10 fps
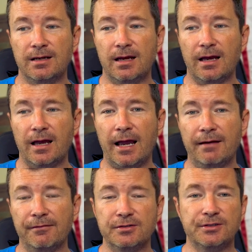
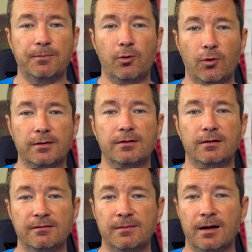have the support
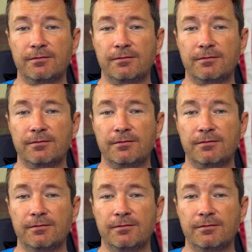of my